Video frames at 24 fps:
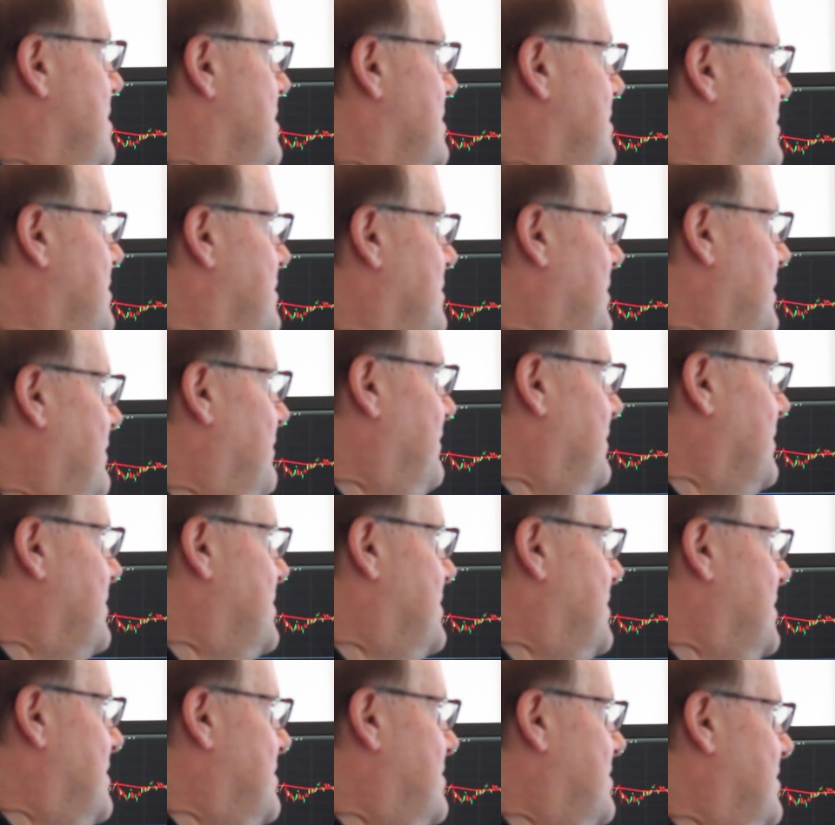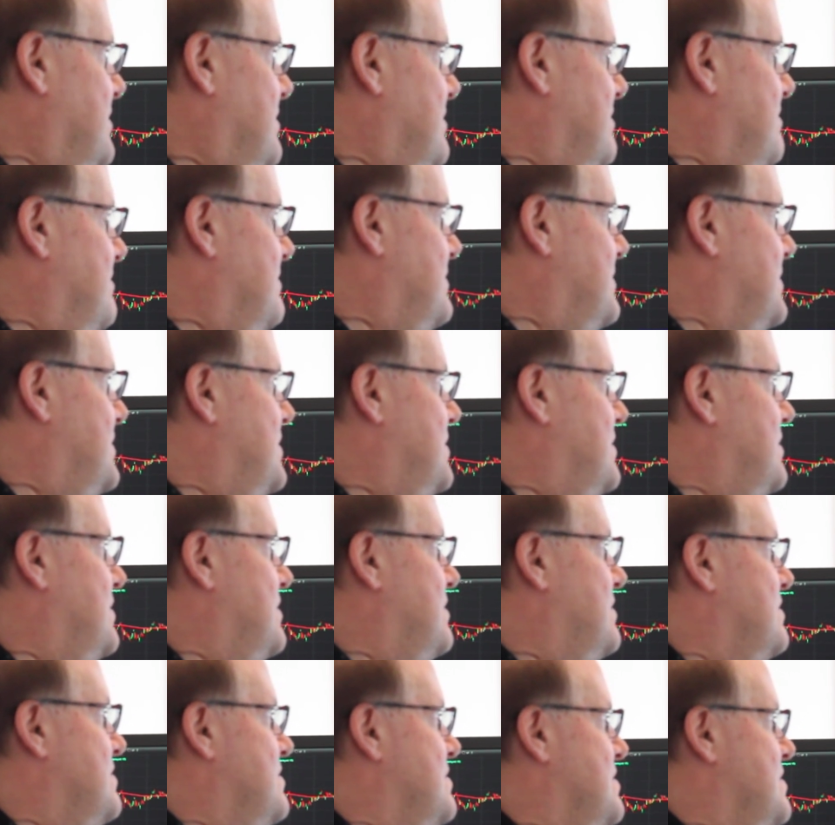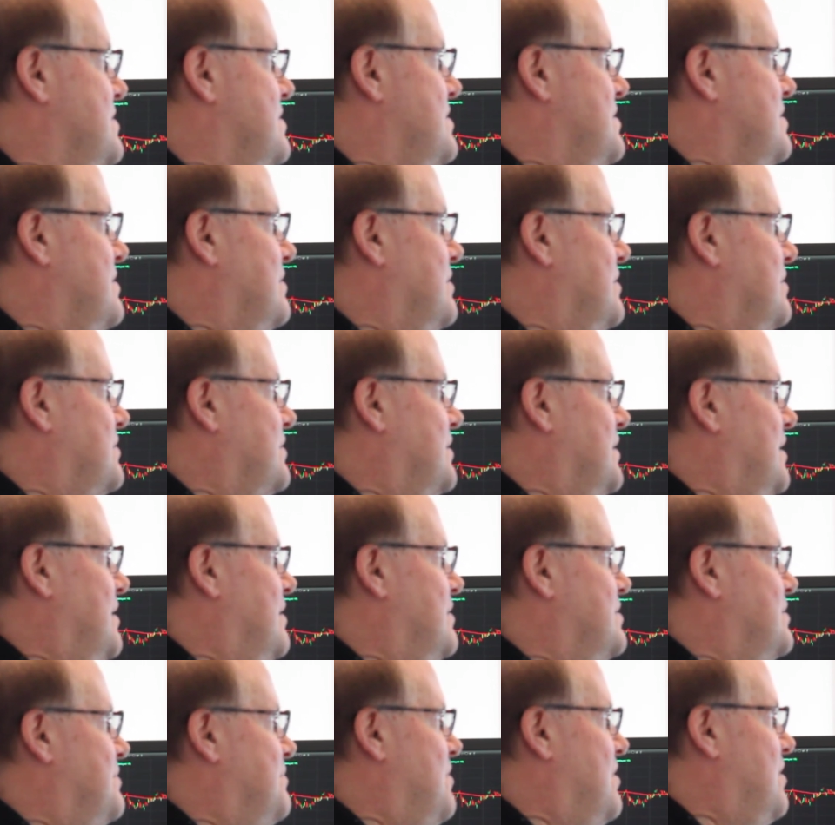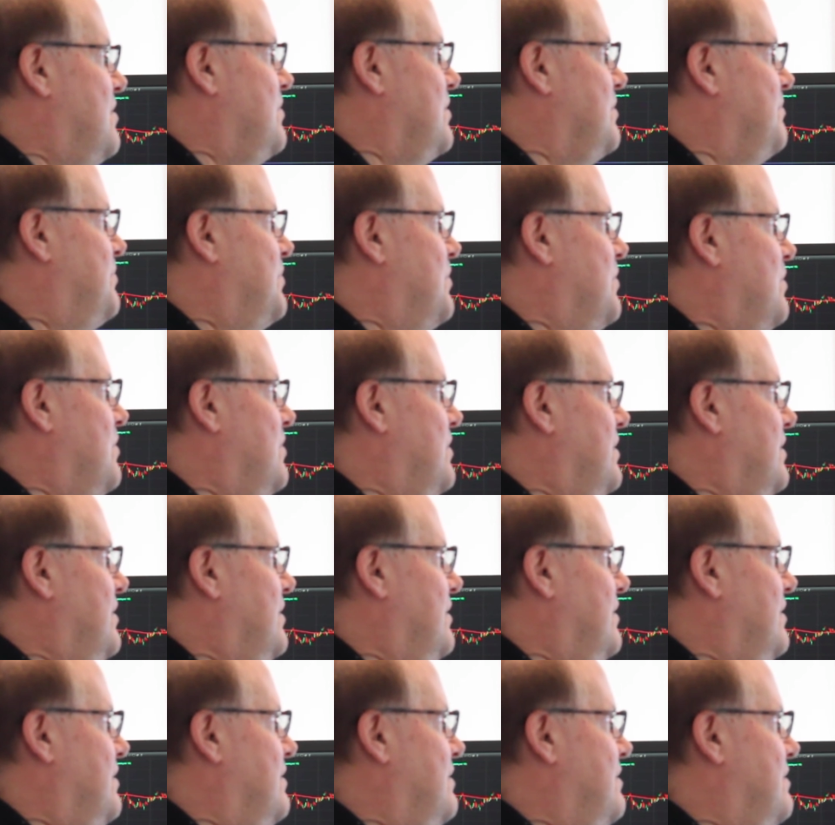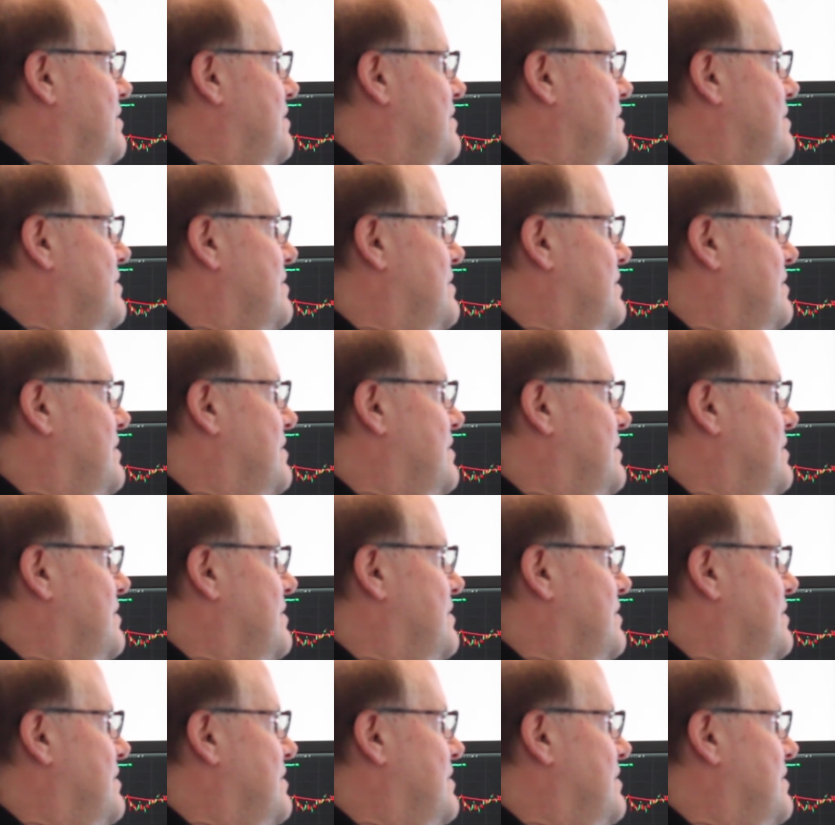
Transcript: So Infosys, just got a small report here.